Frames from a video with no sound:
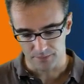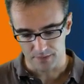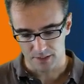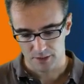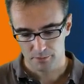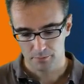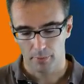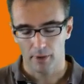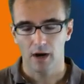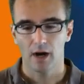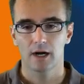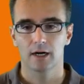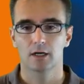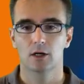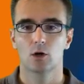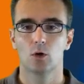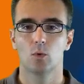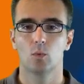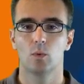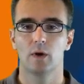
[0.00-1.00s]

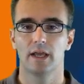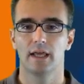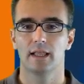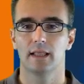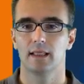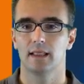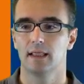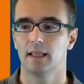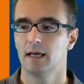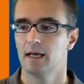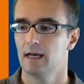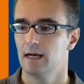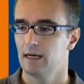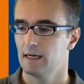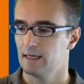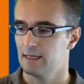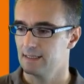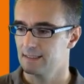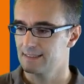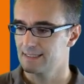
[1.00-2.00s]
Spark will
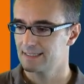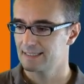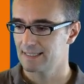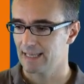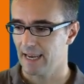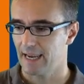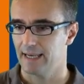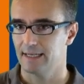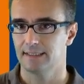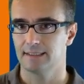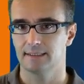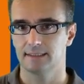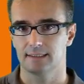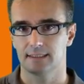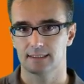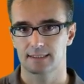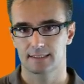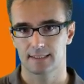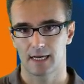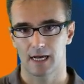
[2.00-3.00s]
send
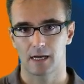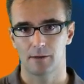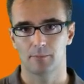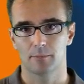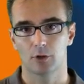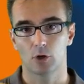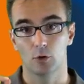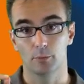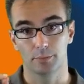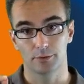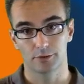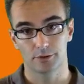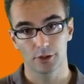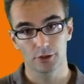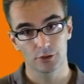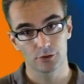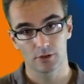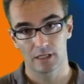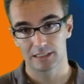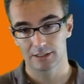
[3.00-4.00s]
some
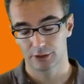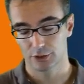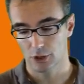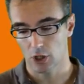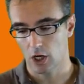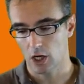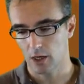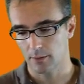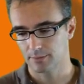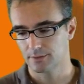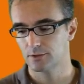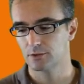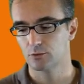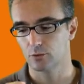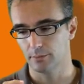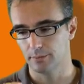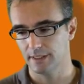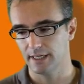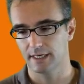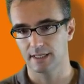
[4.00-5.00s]
computational jobs to
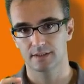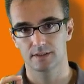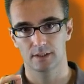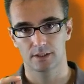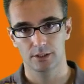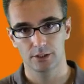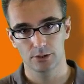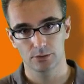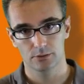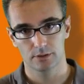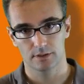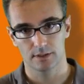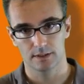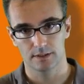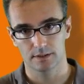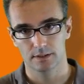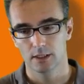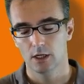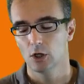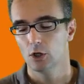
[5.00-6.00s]
be
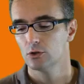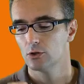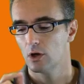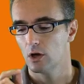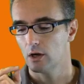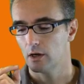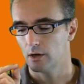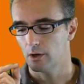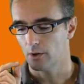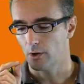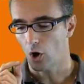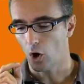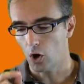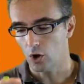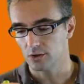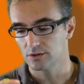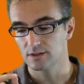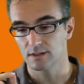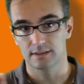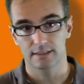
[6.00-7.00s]
executed
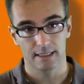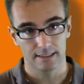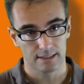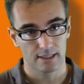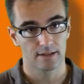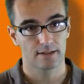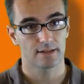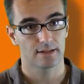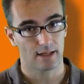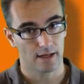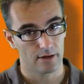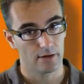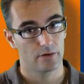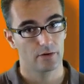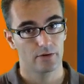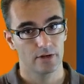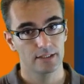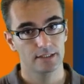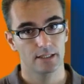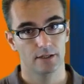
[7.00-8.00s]
on the data that are
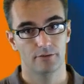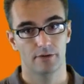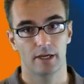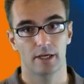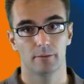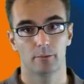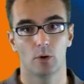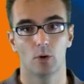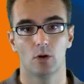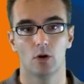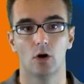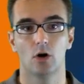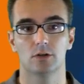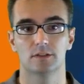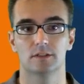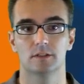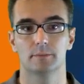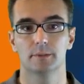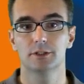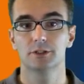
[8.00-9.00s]
already available
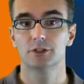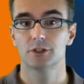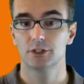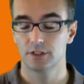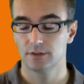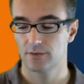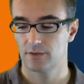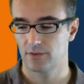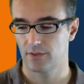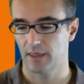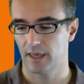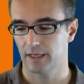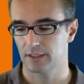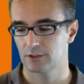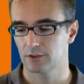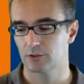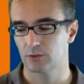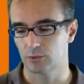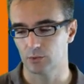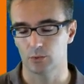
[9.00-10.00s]
on the machine
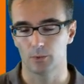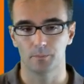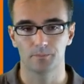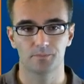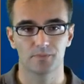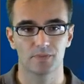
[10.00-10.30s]
thanks to